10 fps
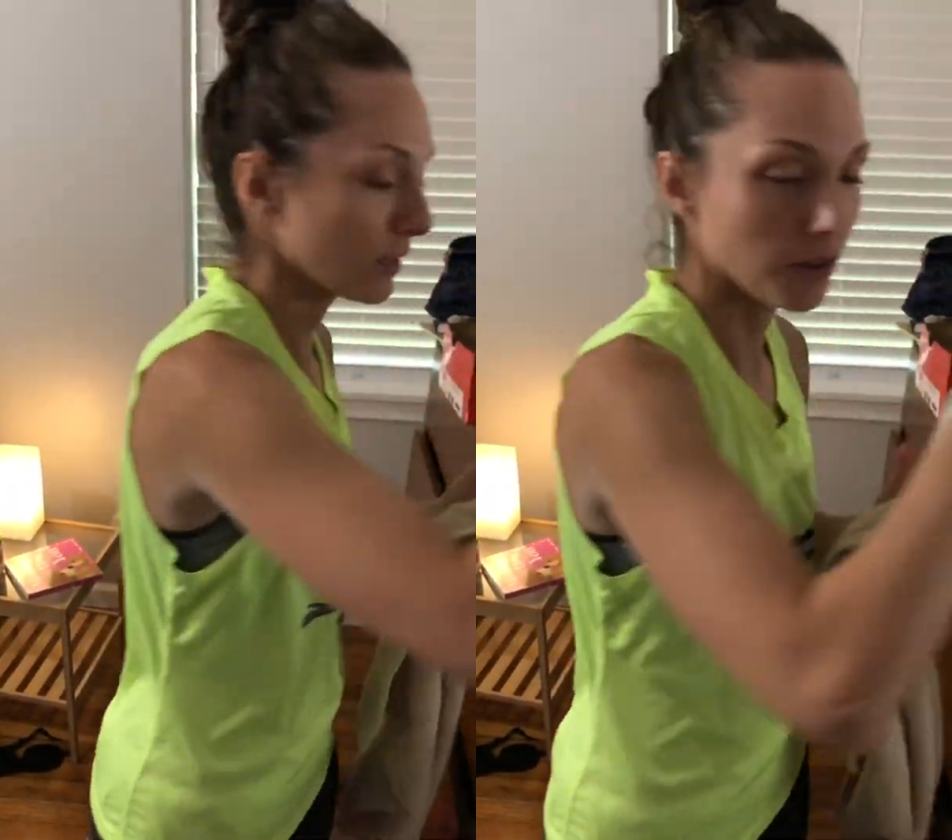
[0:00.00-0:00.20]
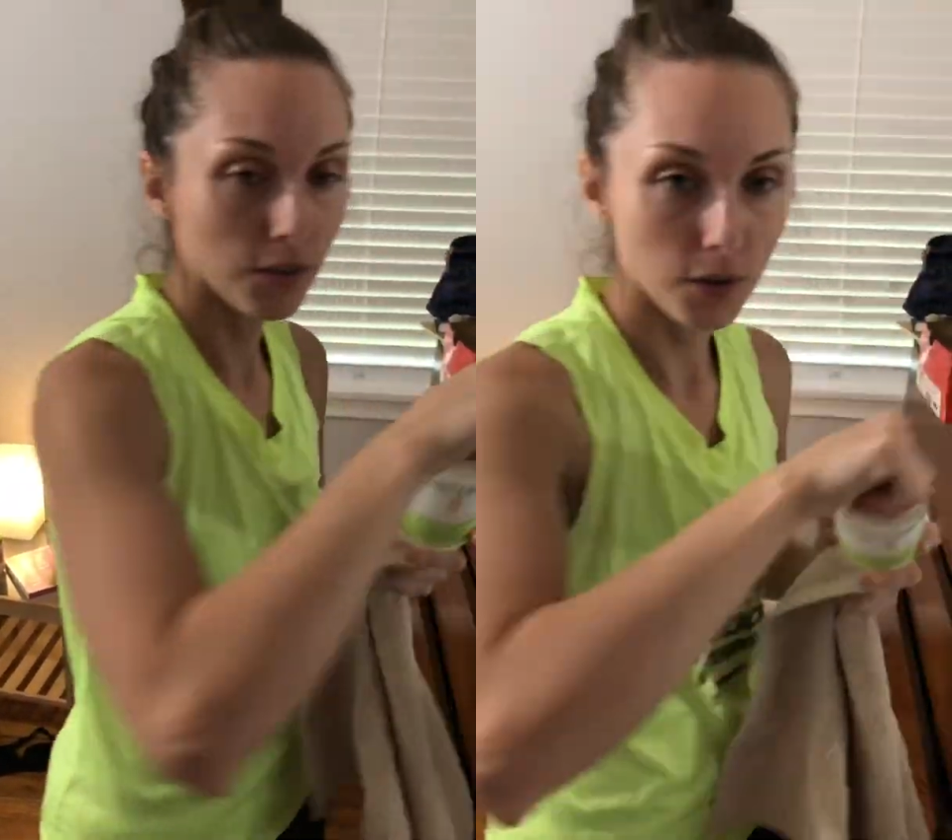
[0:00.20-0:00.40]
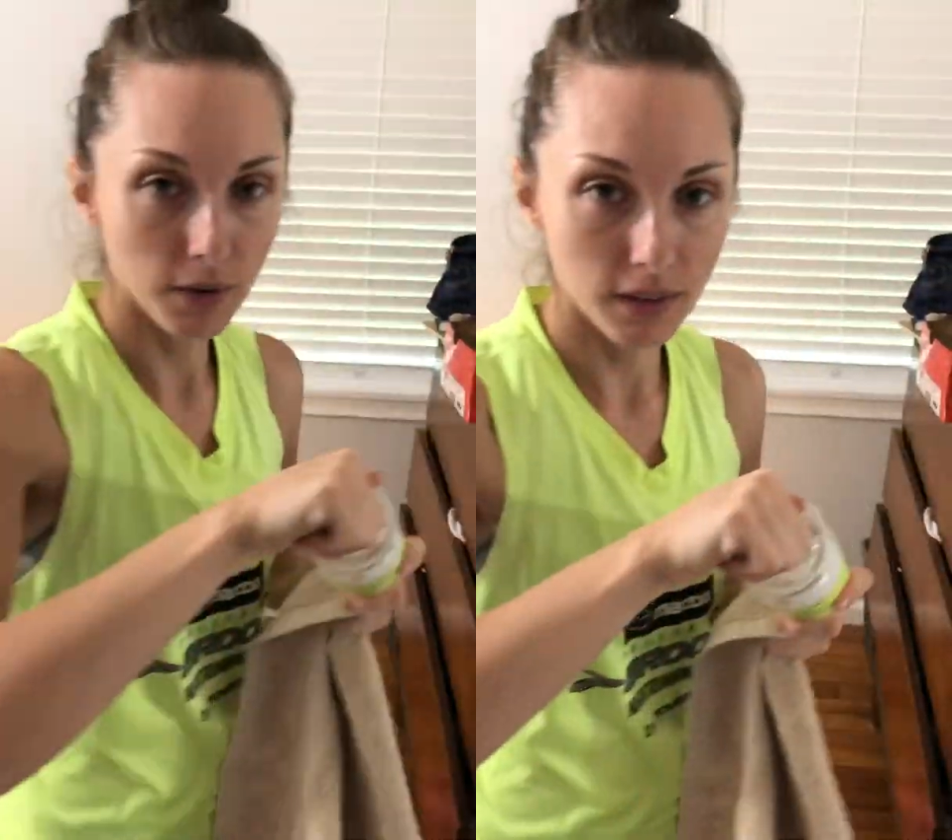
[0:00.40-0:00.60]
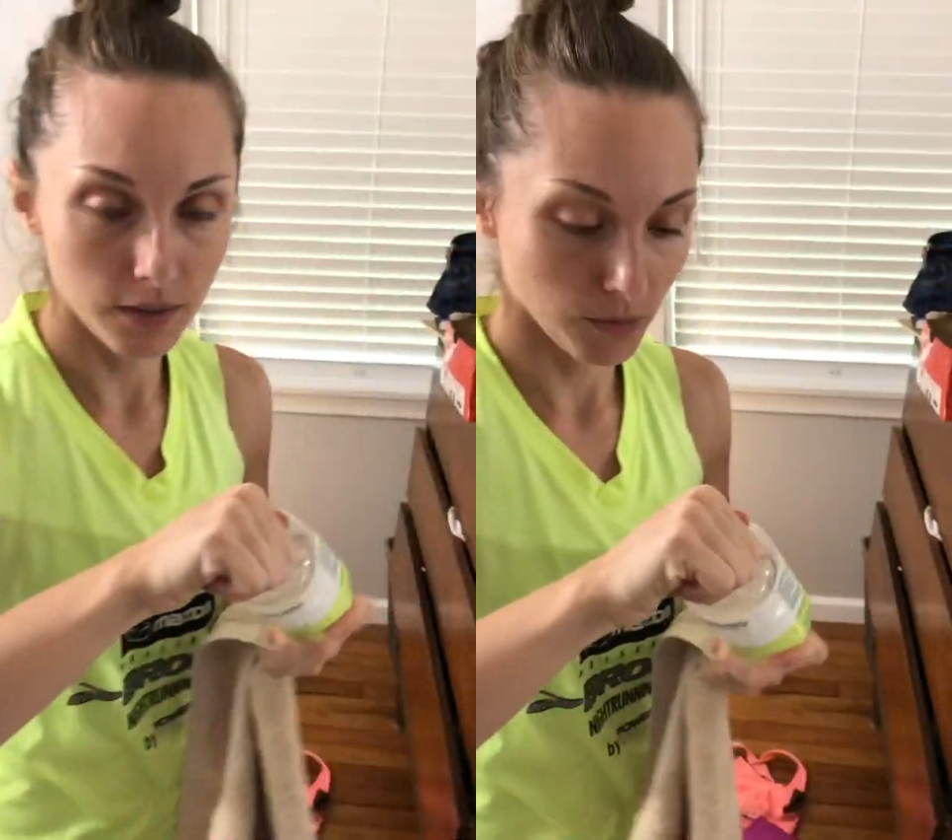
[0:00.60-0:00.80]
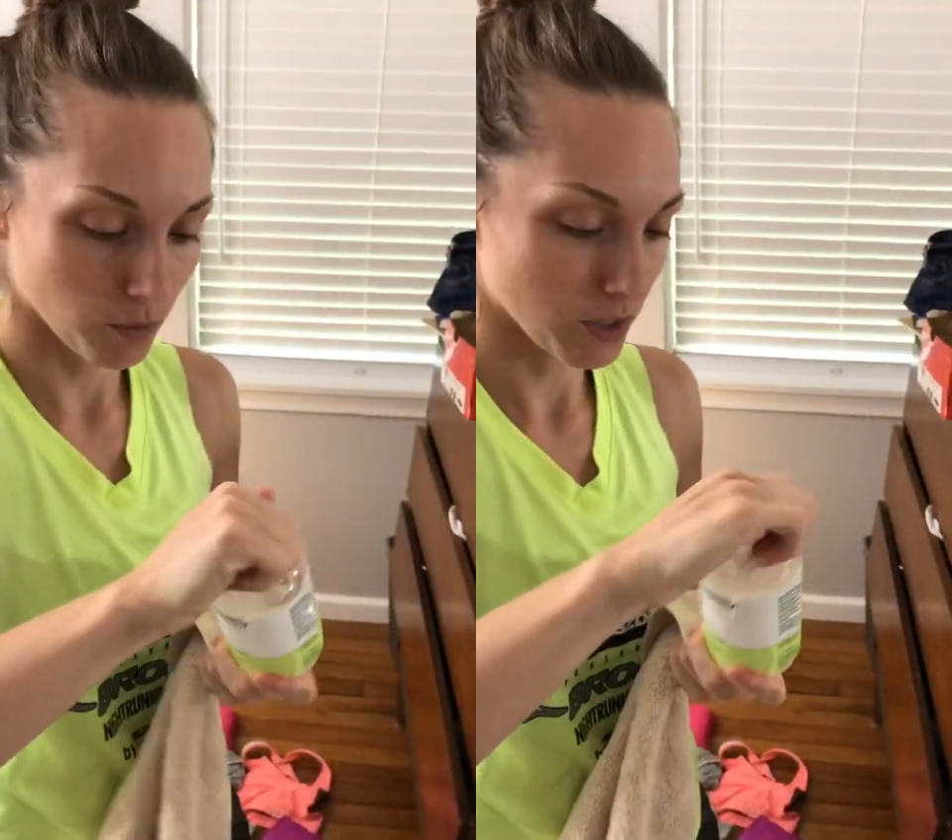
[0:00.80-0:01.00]
throw in the
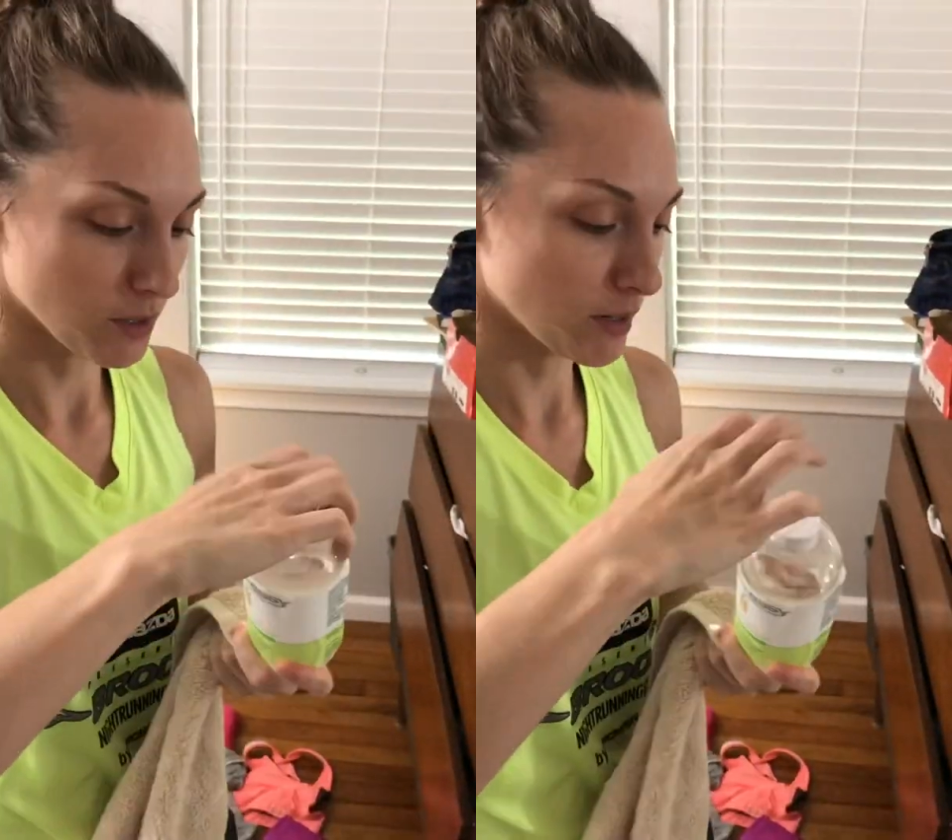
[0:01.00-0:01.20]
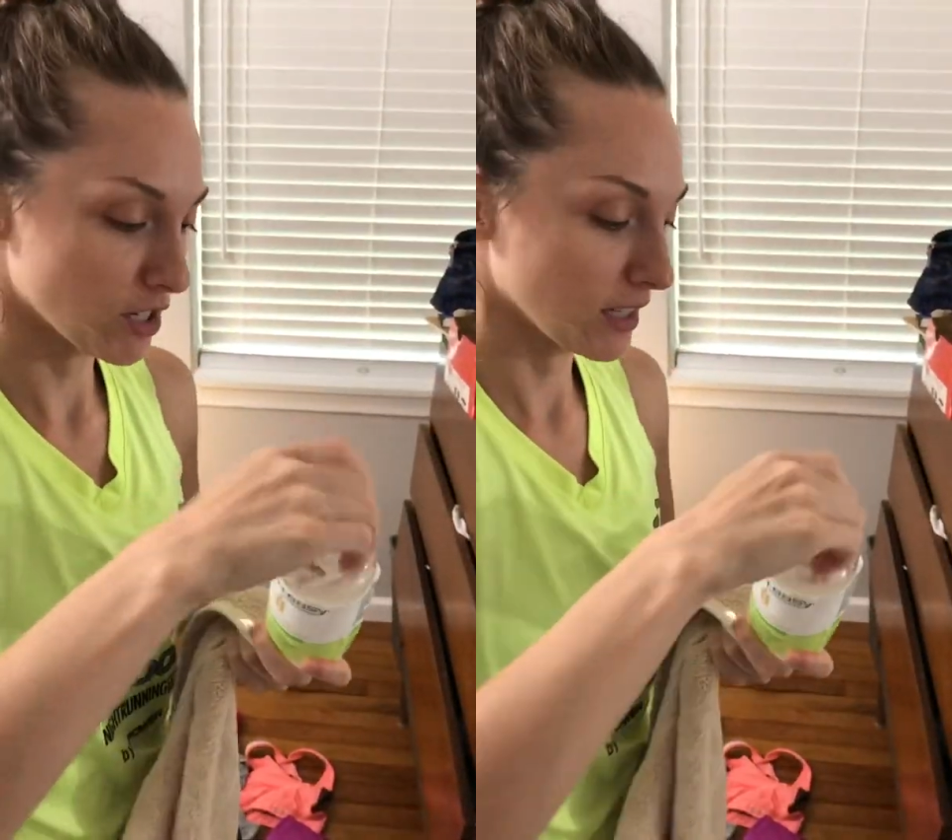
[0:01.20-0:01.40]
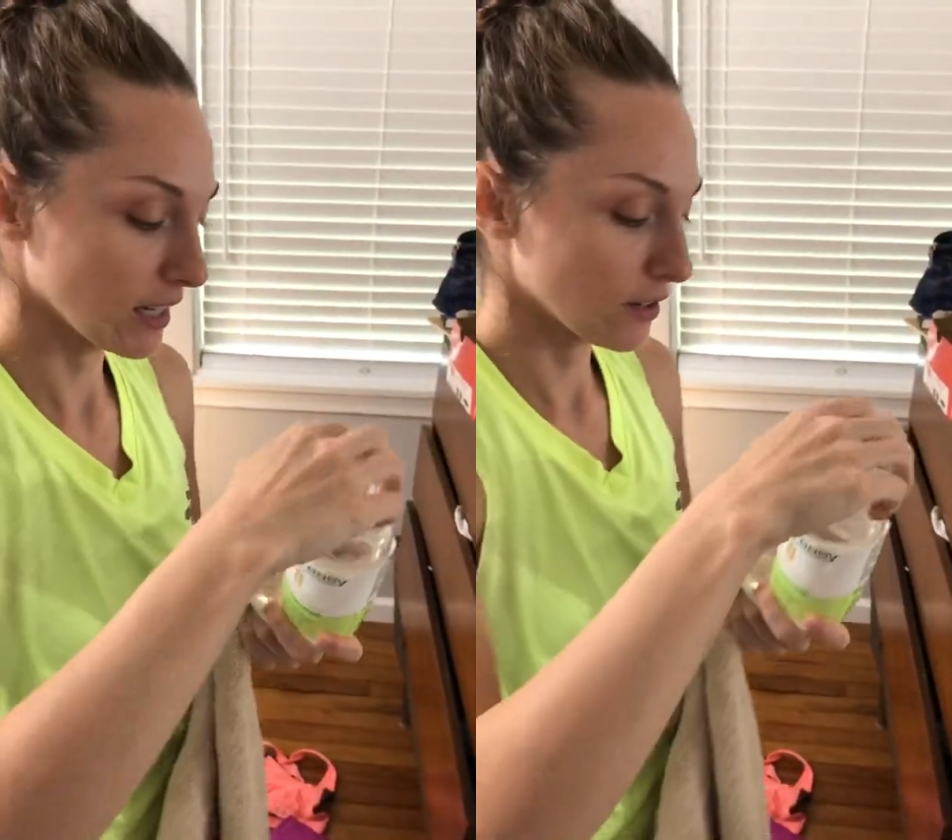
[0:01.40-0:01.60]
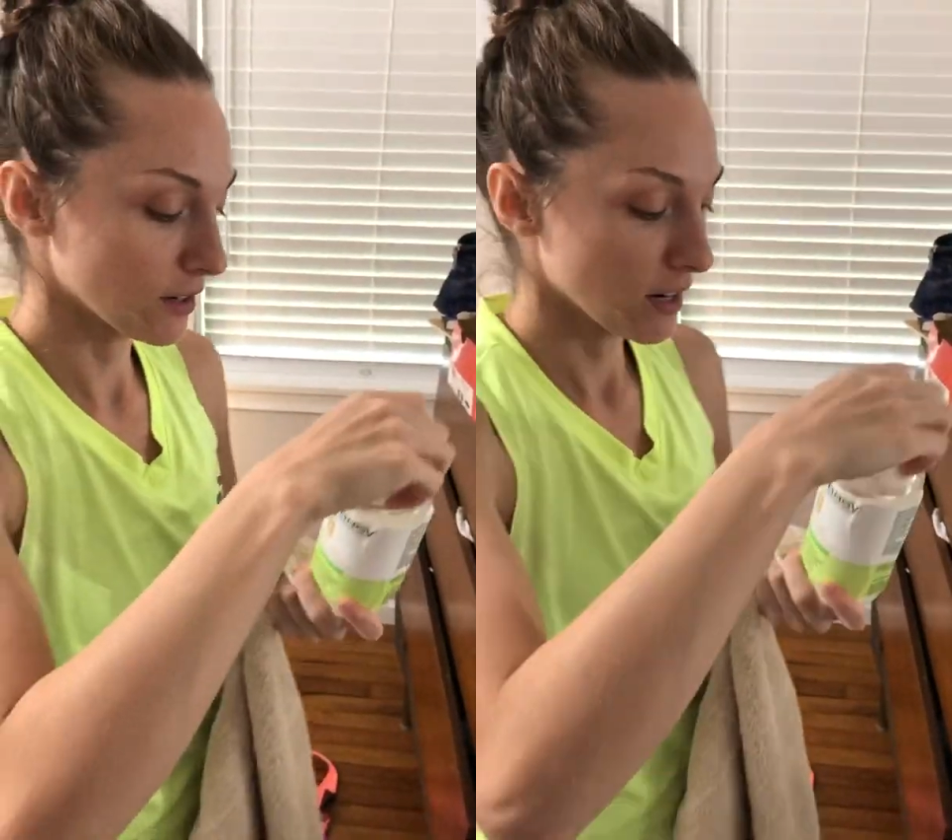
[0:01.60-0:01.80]
washing machine later.